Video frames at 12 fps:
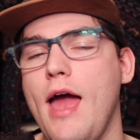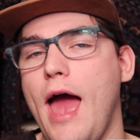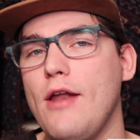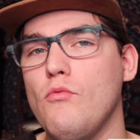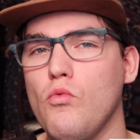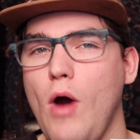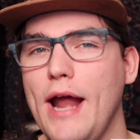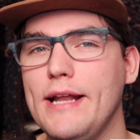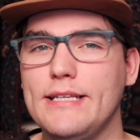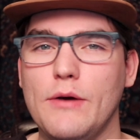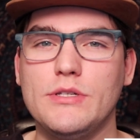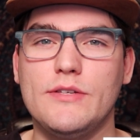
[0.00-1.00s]
And right
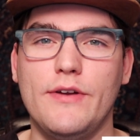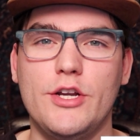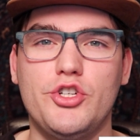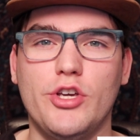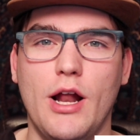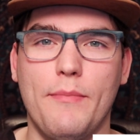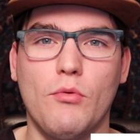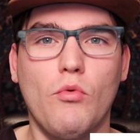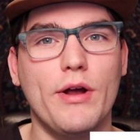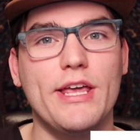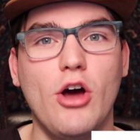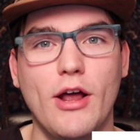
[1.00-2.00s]
as I was finishing it up and
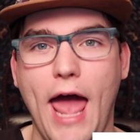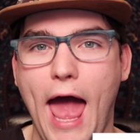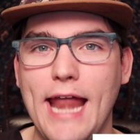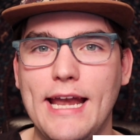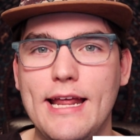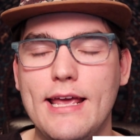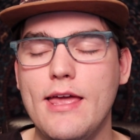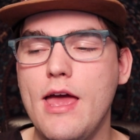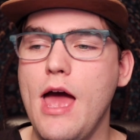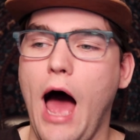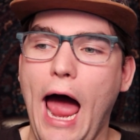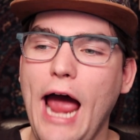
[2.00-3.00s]
working on editing,
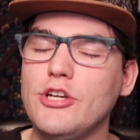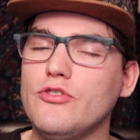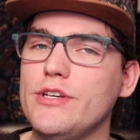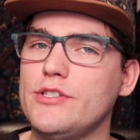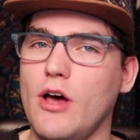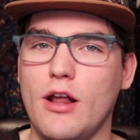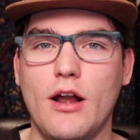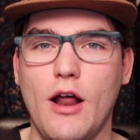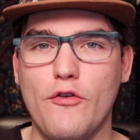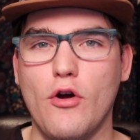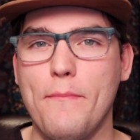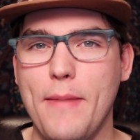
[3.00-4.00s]
I actually saw
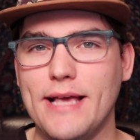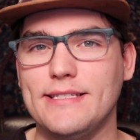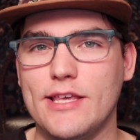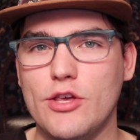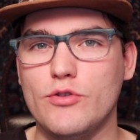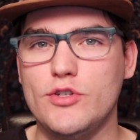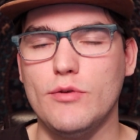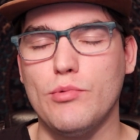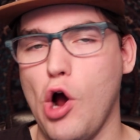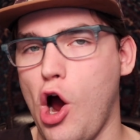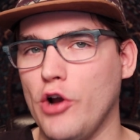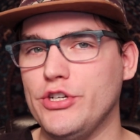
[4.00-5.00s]
another amazing
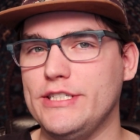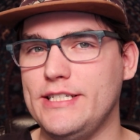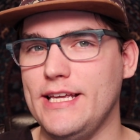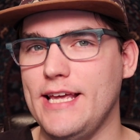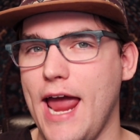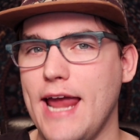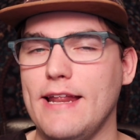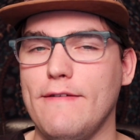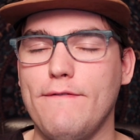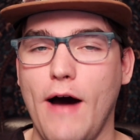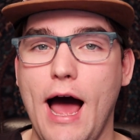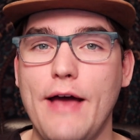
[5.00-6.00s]
YouTuber,
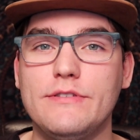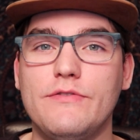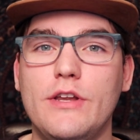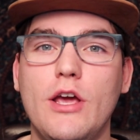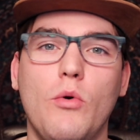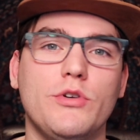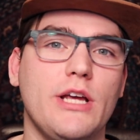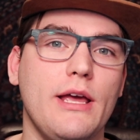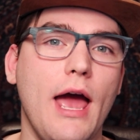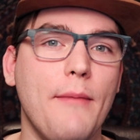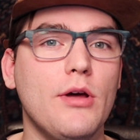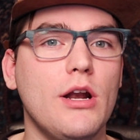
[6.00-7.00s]
RGT85's video, which I
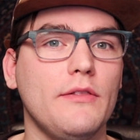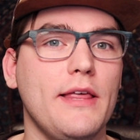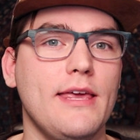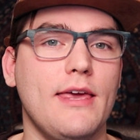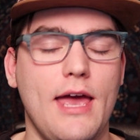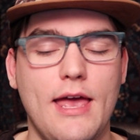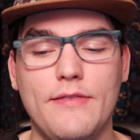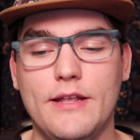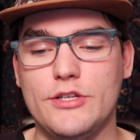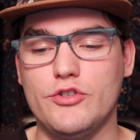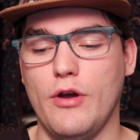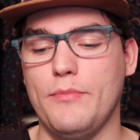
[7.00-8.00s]
am going to link in the
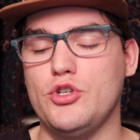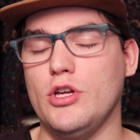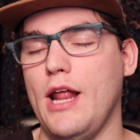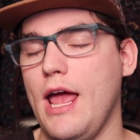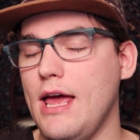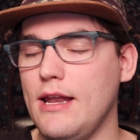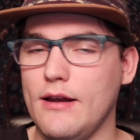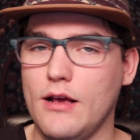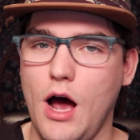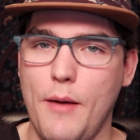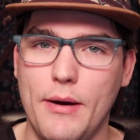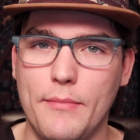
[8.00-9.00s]
description and in the
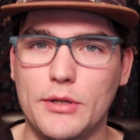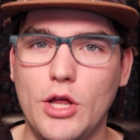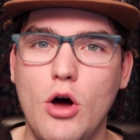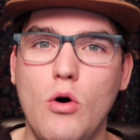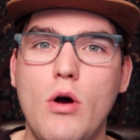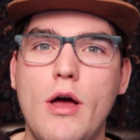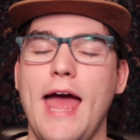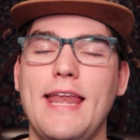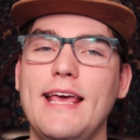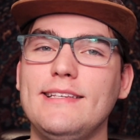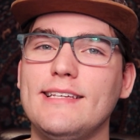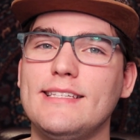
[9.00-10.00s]
comment below. And
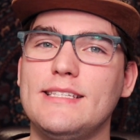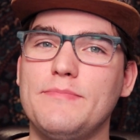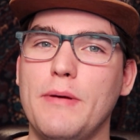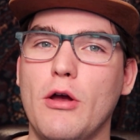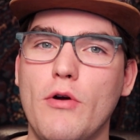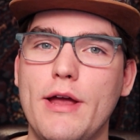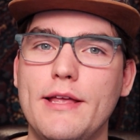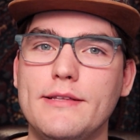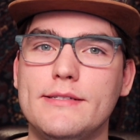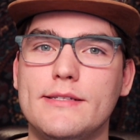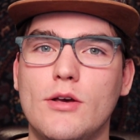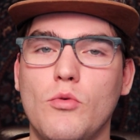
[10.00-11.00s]
his
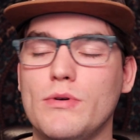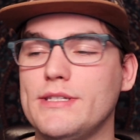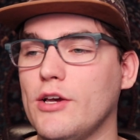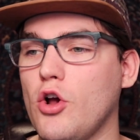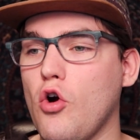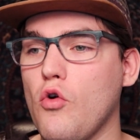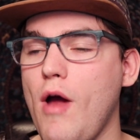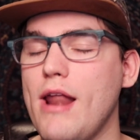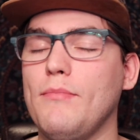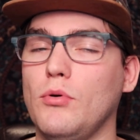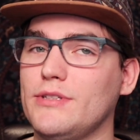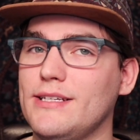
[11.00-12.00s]
experience was
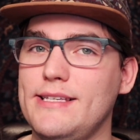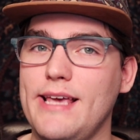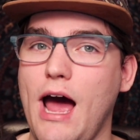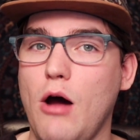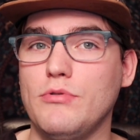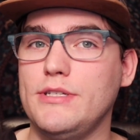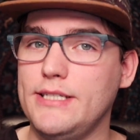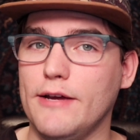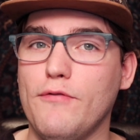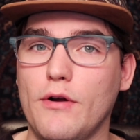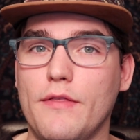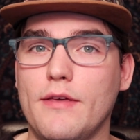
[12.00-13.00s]
incredible to see how
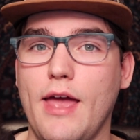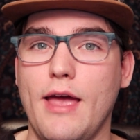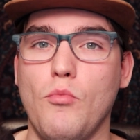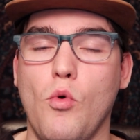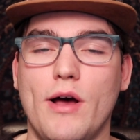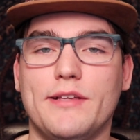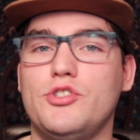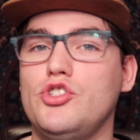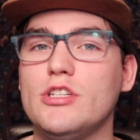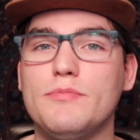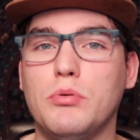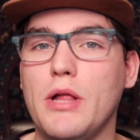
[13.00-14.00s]
different the game was
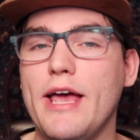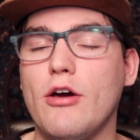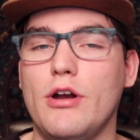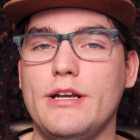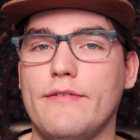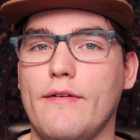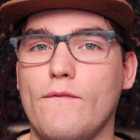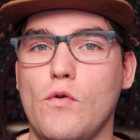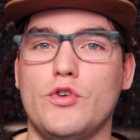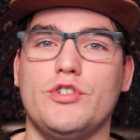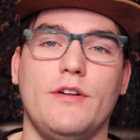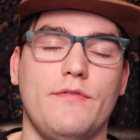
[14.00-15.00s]
just playing on a different
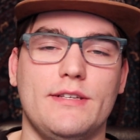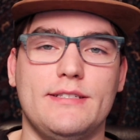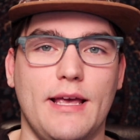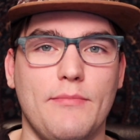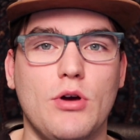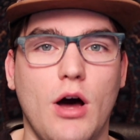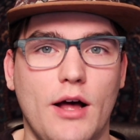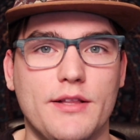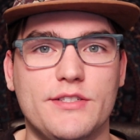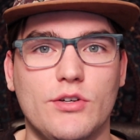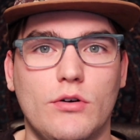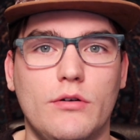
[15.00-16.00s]
version of the same
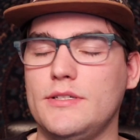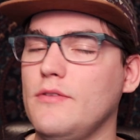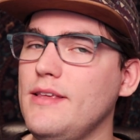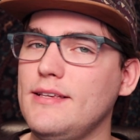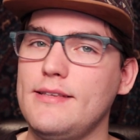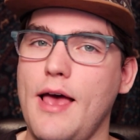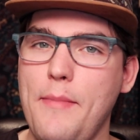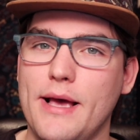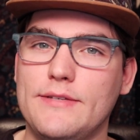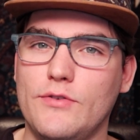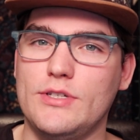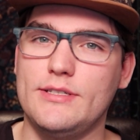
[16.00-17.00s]
console. So this is
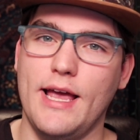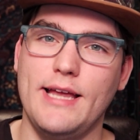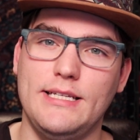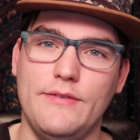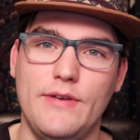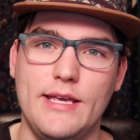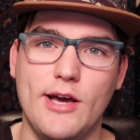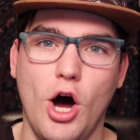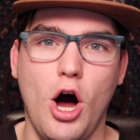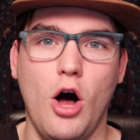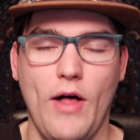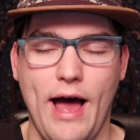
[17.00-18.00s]
MX vs ATV
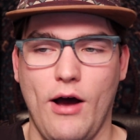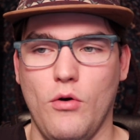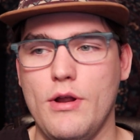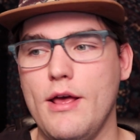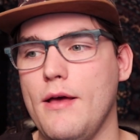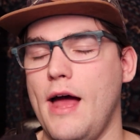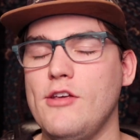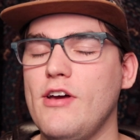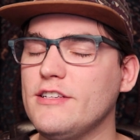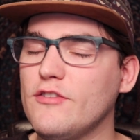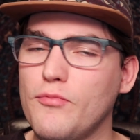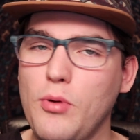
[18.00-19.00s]
All Out. And you
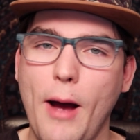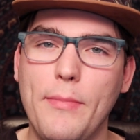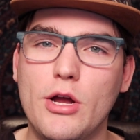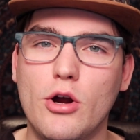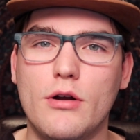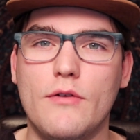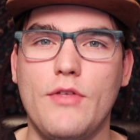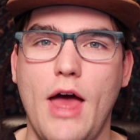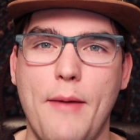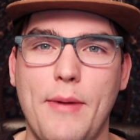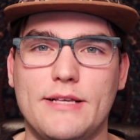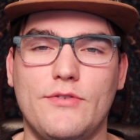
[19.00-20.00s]
guys have probably heard of the
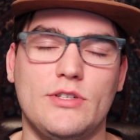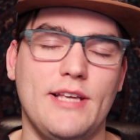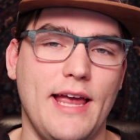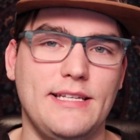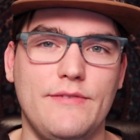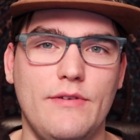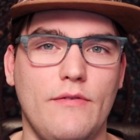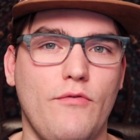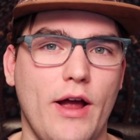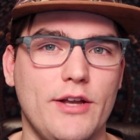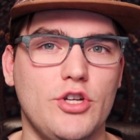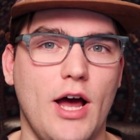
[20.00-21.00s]
MX vs ATV
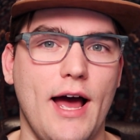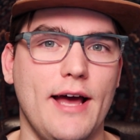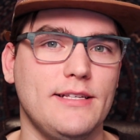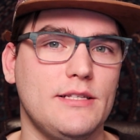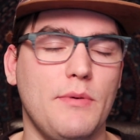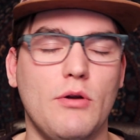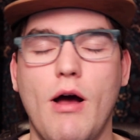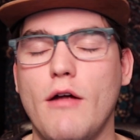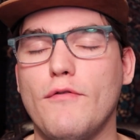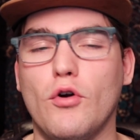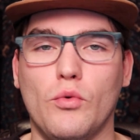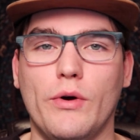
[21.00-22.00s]
franchise. It's been around
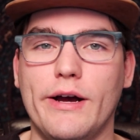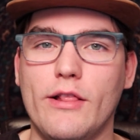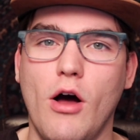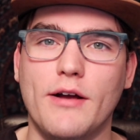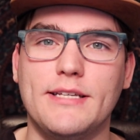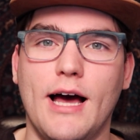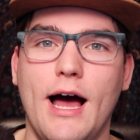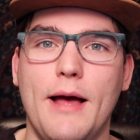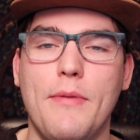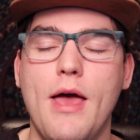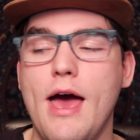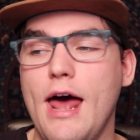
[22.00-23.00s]
for a really long
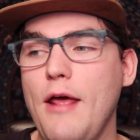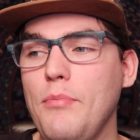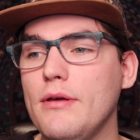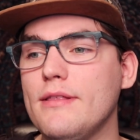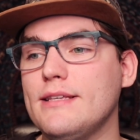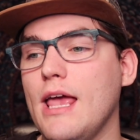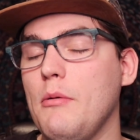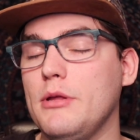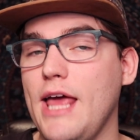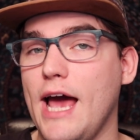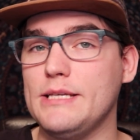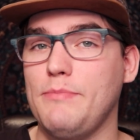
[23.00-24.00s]
time. And I'm playing this game on
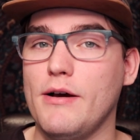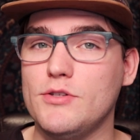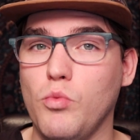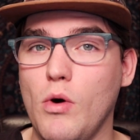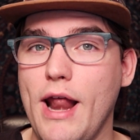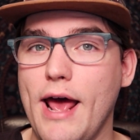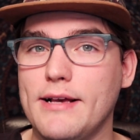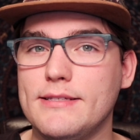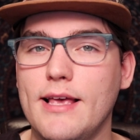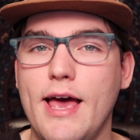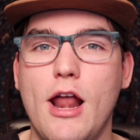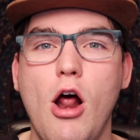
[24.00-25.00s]
the Xbox One X,
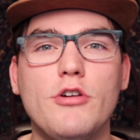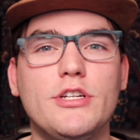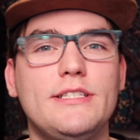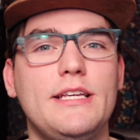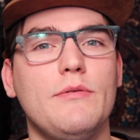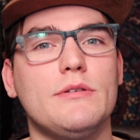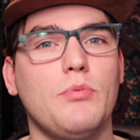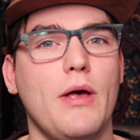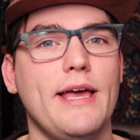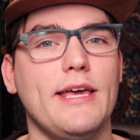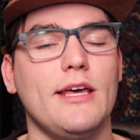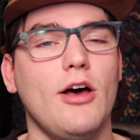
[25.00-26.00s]
and RGT was
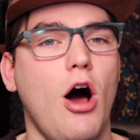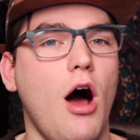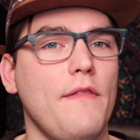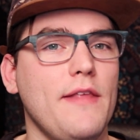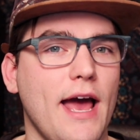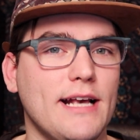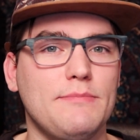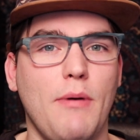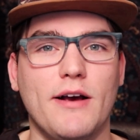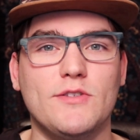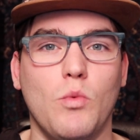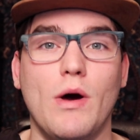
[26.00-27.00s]
playing it on the
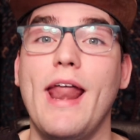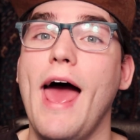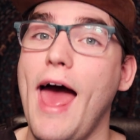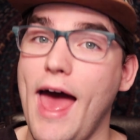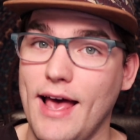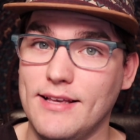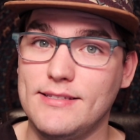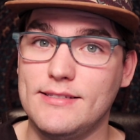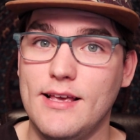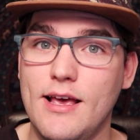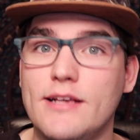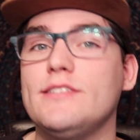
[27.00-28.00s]
Xbox One S.
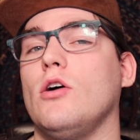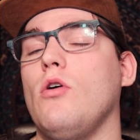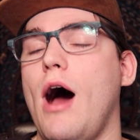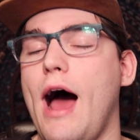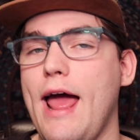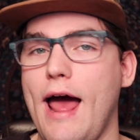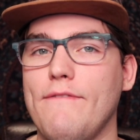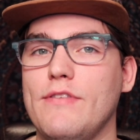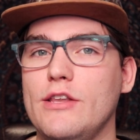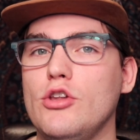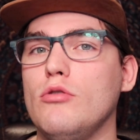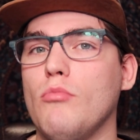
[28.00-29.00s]
So I have the
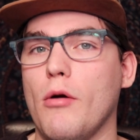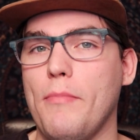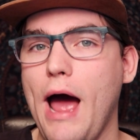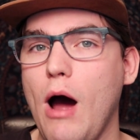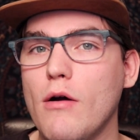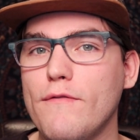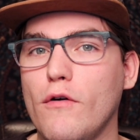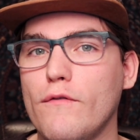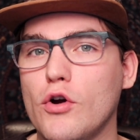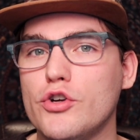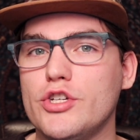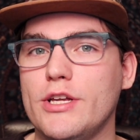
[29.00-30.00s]
new, more powerful
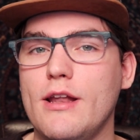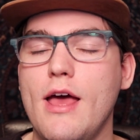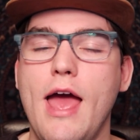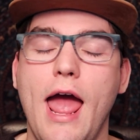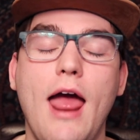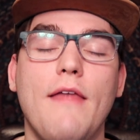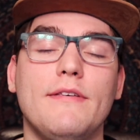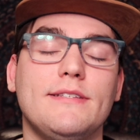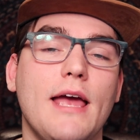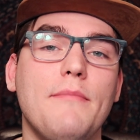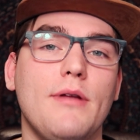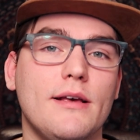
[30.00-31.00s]
version, and this
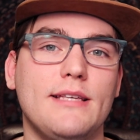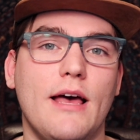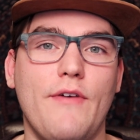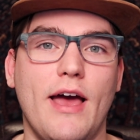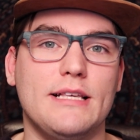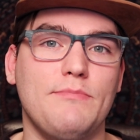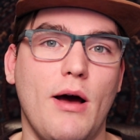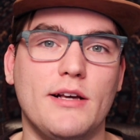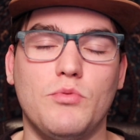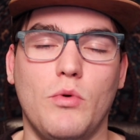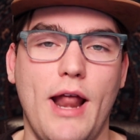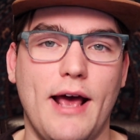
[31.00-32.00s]
game does have
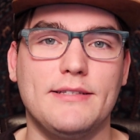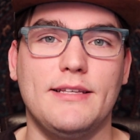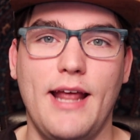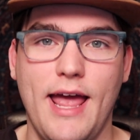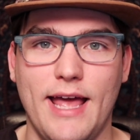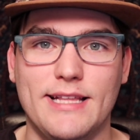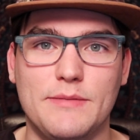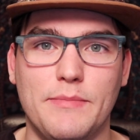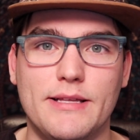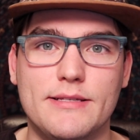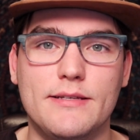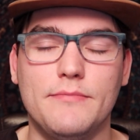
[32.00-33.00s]
Xbox One X
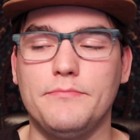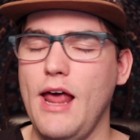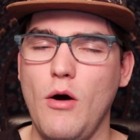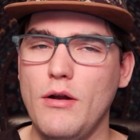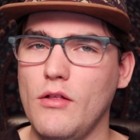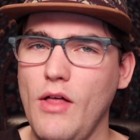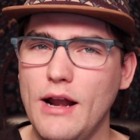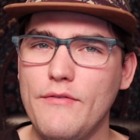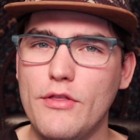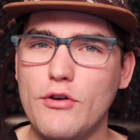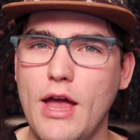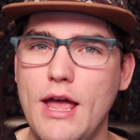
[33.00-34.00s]
enhancements. Now, in a lot of
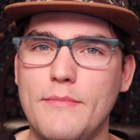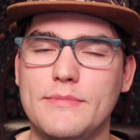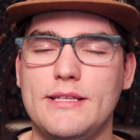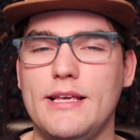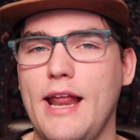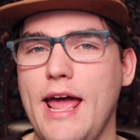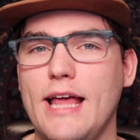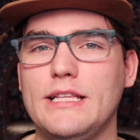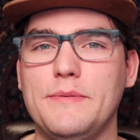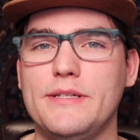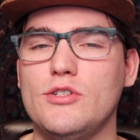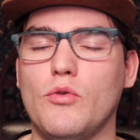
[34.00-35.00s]
other games, the
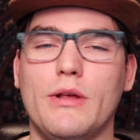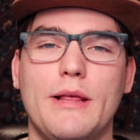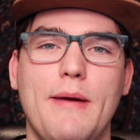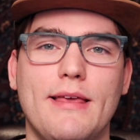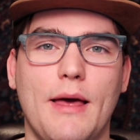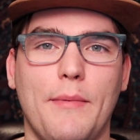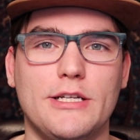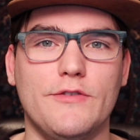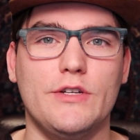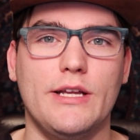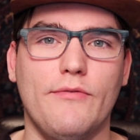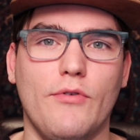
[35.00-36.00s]
enhancements don't really make that much of
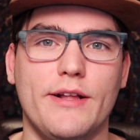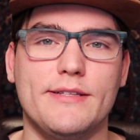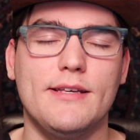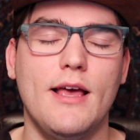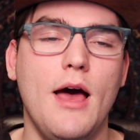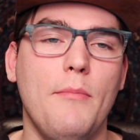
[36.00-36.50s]
a difference.